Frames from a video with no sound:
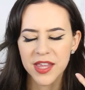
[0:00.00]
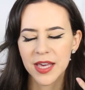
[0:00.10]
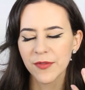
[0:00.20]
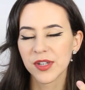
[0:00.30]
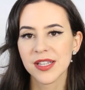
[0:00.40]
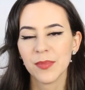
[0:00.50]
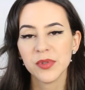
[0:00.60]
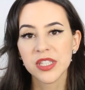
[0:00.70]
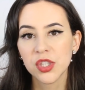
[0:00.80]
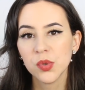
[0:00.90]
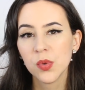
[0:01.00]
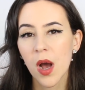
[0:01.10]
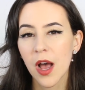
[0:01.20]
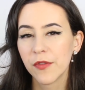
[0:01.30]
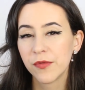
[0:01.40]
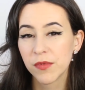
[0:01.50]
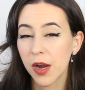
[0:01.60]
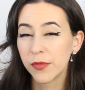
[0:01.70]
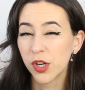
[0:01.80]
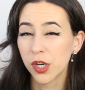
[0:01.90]
thinking, for example, the new
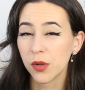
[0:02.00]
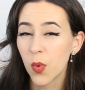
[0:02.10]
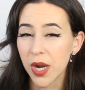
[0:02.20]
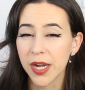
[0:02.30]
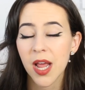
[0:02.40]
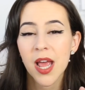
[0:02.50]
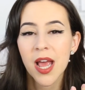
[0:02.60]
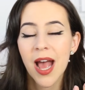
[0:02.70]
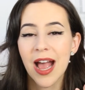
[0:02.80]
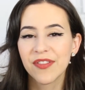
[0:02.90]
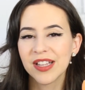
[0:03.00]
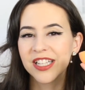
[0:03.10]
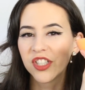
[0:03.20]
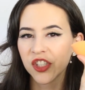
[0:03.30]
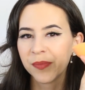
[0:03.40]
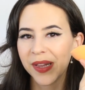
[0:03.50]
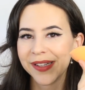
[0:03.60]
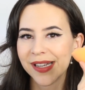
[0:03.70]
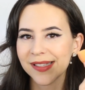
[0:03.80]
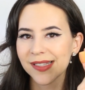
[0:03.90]
CoverGirl one, I feel like it doesn't
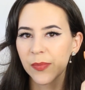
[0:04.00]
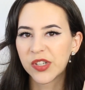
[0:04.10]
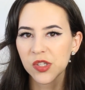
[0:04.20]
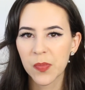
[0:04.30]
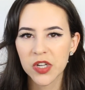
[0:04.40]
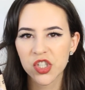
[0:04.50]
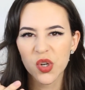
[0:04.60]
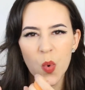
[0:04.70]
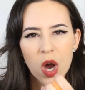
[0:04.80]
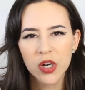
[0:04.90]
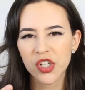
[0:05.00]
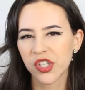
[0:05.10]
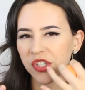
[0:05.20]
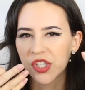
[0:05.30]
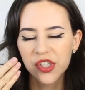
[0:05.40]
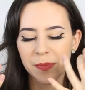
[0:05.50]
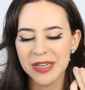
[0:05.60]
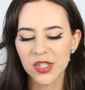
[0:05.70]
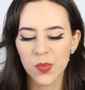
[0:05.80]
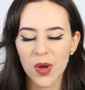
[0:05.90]
blend nicely with a sponge, the water just doesn't
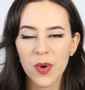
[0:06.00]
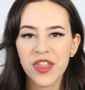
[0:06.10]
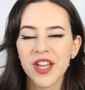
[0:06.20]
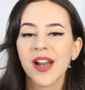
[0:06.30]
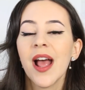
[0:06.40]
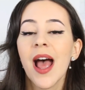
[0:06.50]
mix well with it.